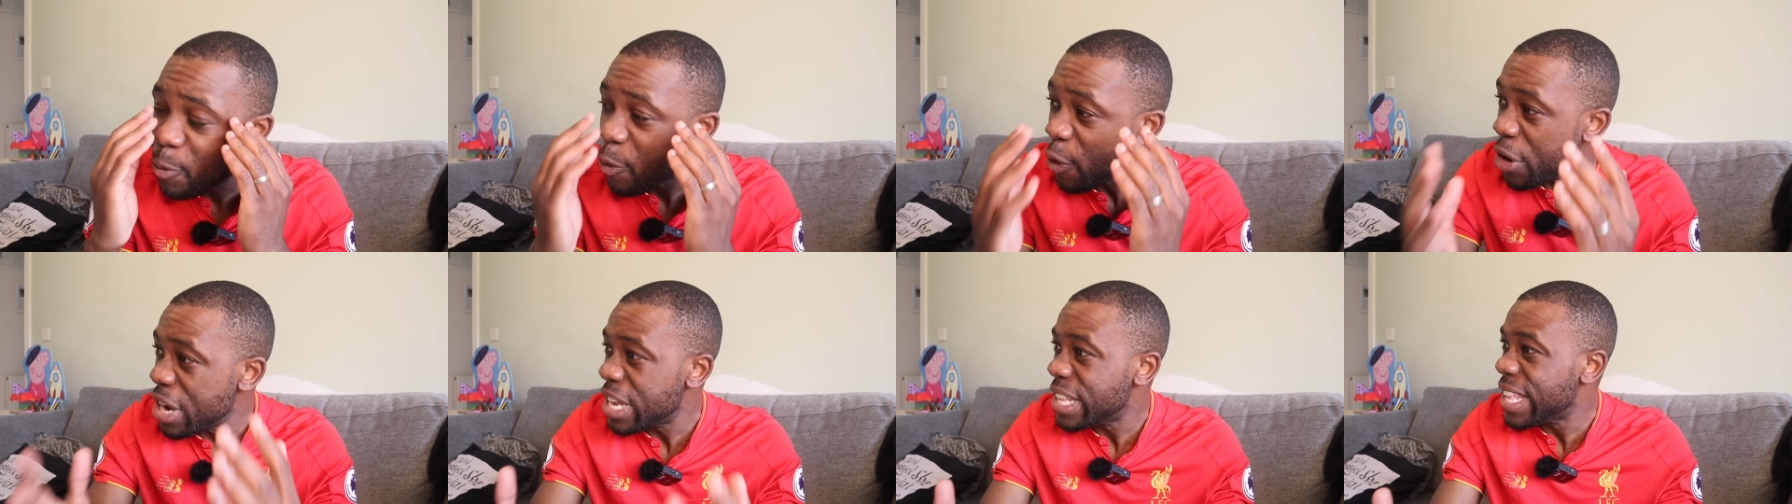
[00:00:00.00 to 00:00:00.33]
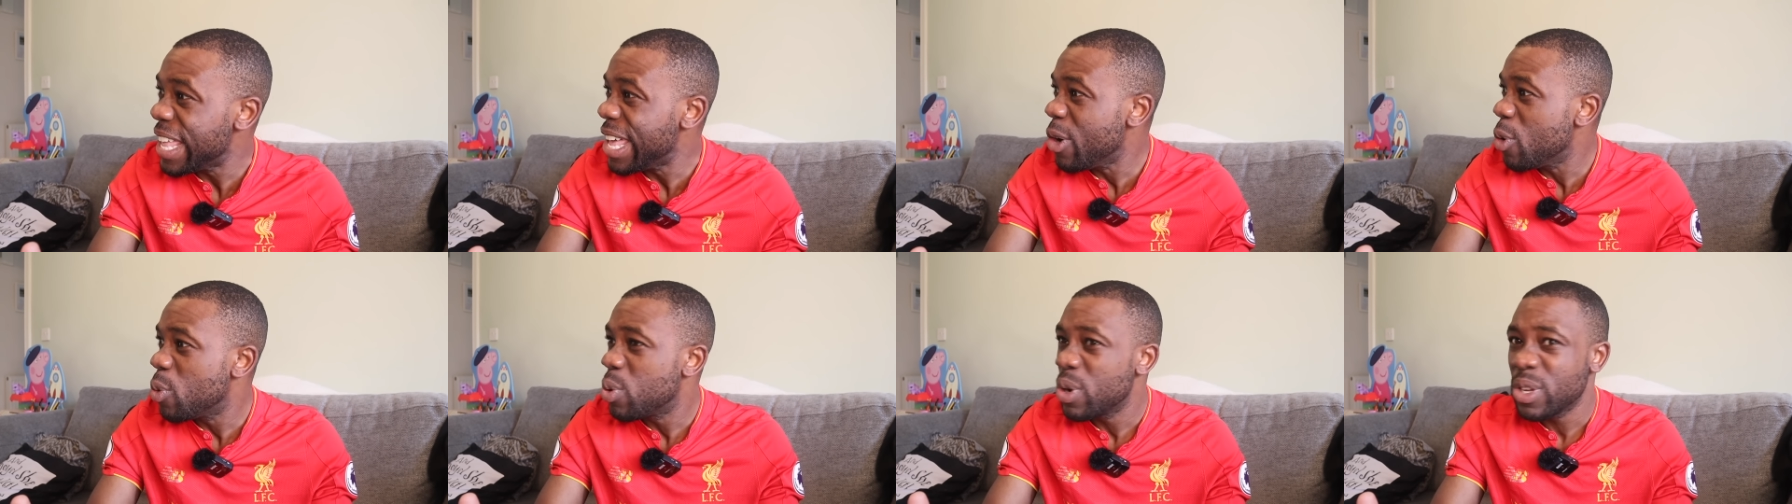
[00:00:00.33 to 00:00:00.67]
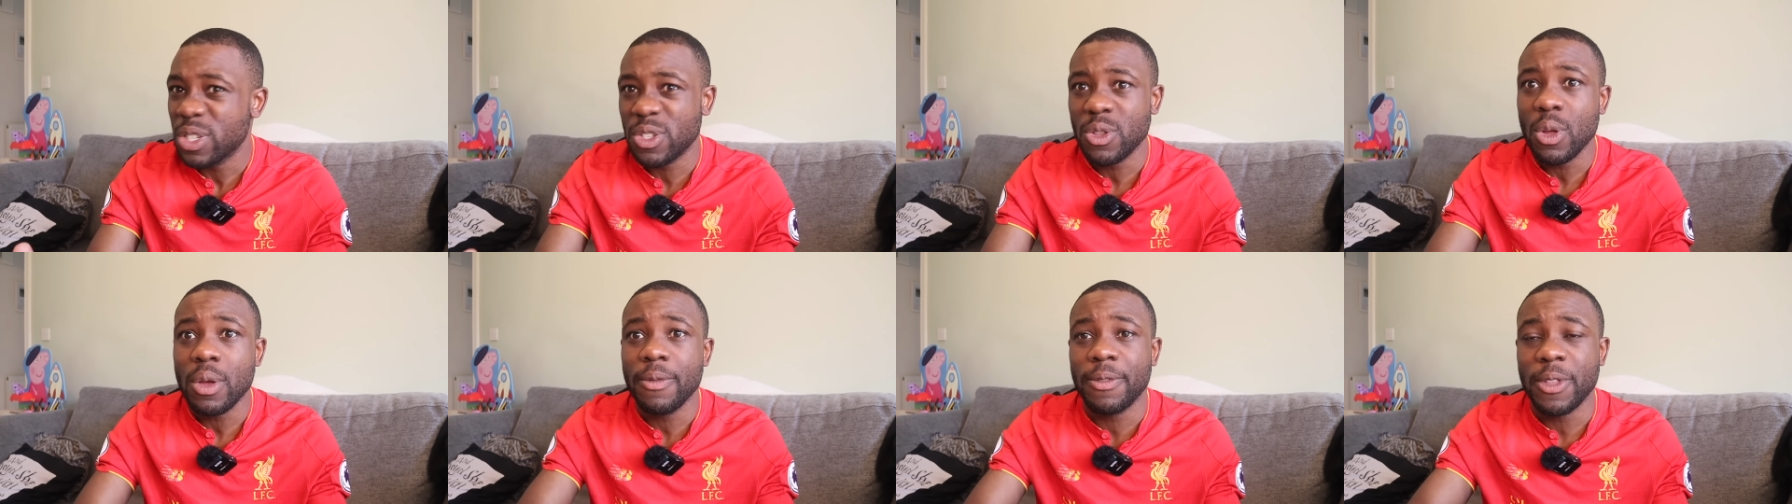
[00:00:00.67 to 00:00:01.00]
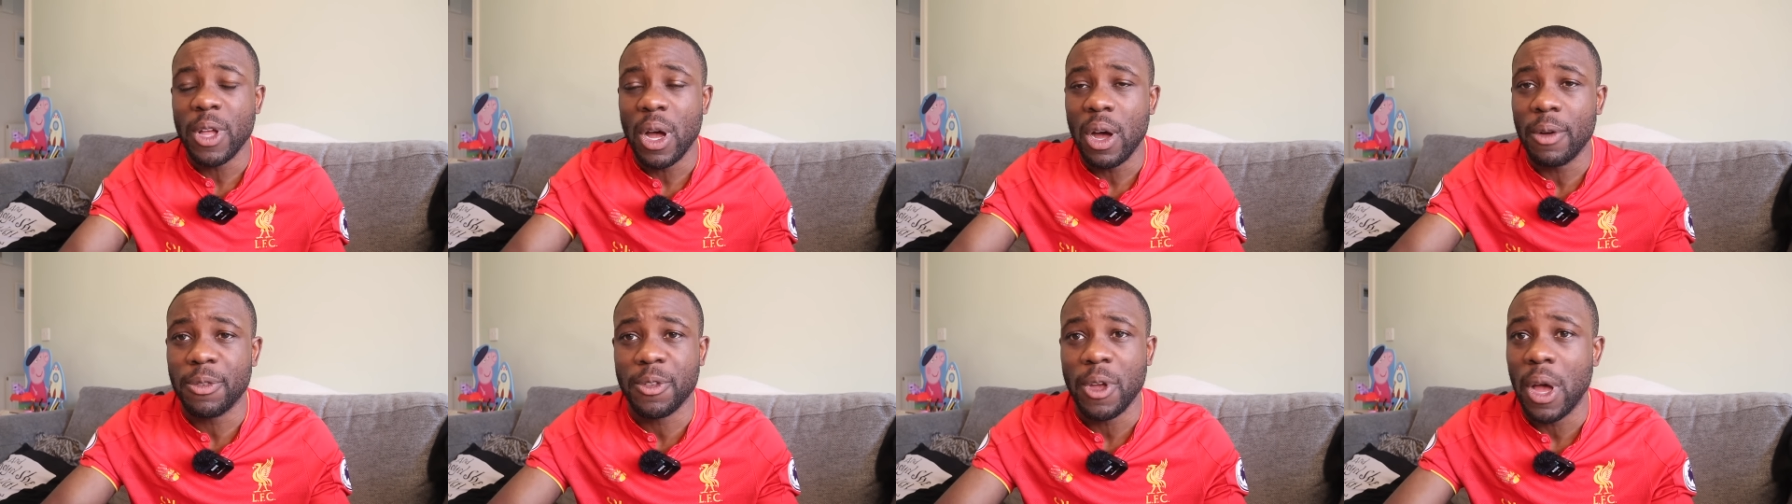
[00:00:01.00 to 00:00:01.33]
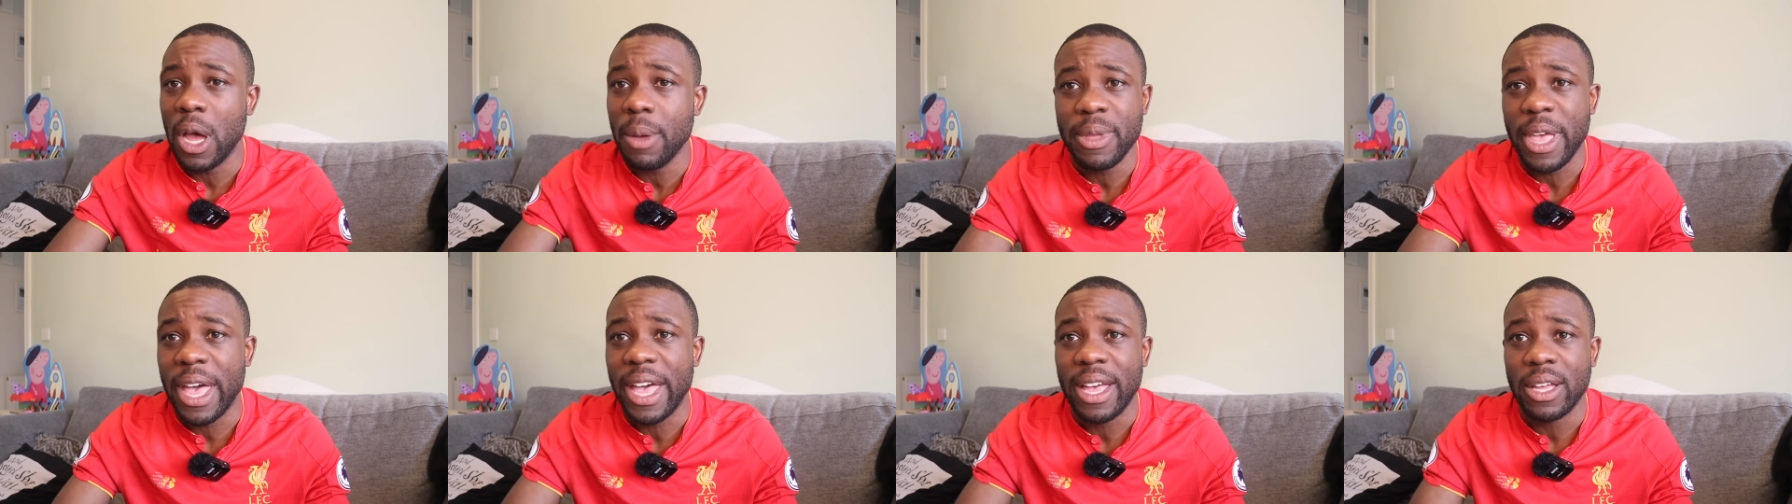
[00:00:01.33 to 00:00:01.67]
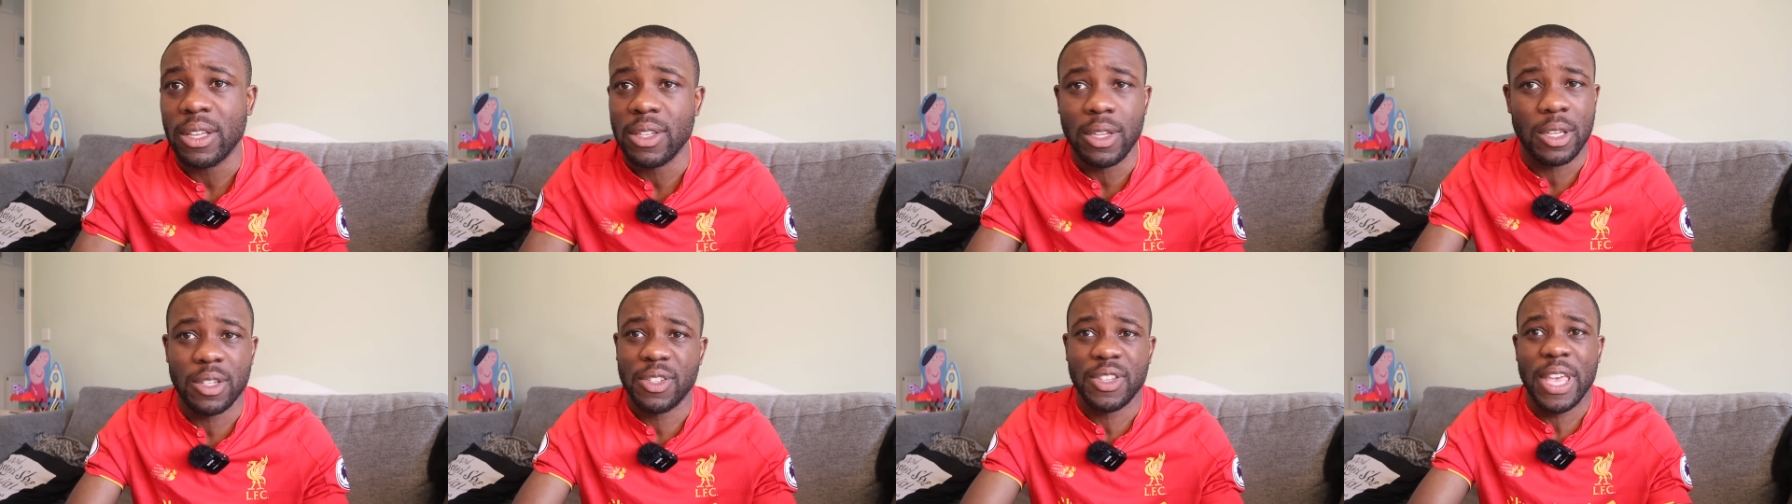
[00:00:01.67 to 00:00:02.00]
3-0. It's not even half time
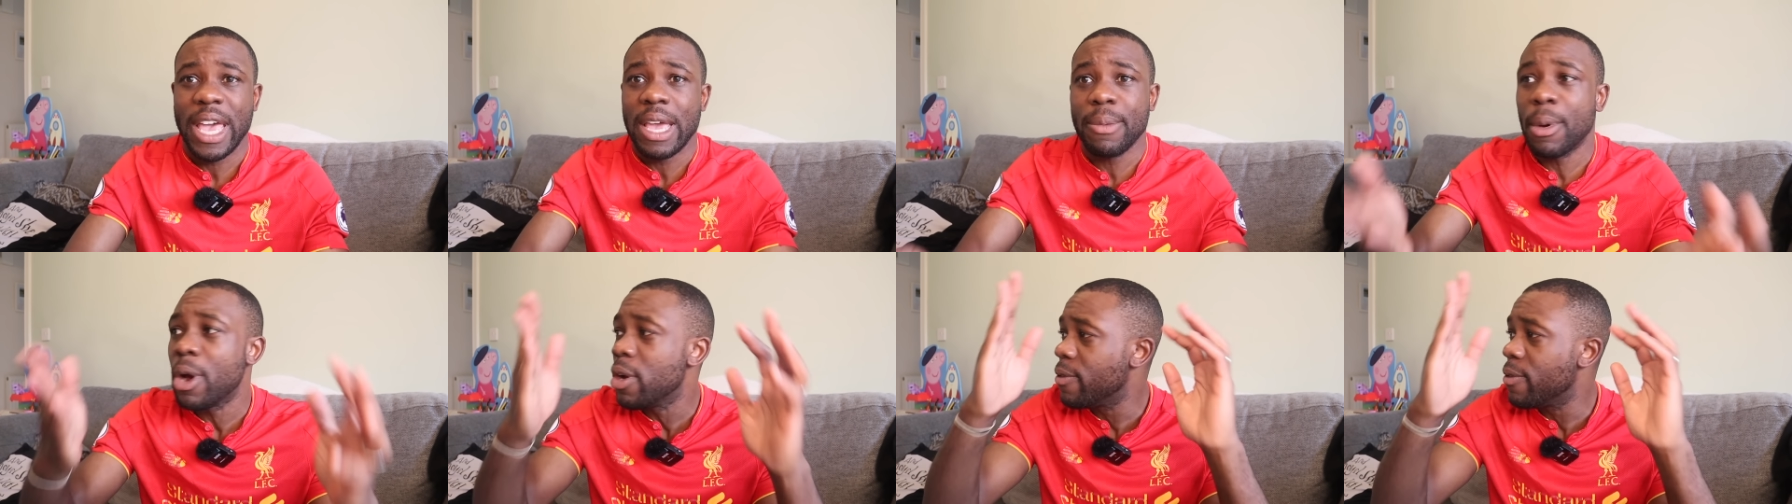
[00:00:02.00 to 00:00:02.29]
yet. It's game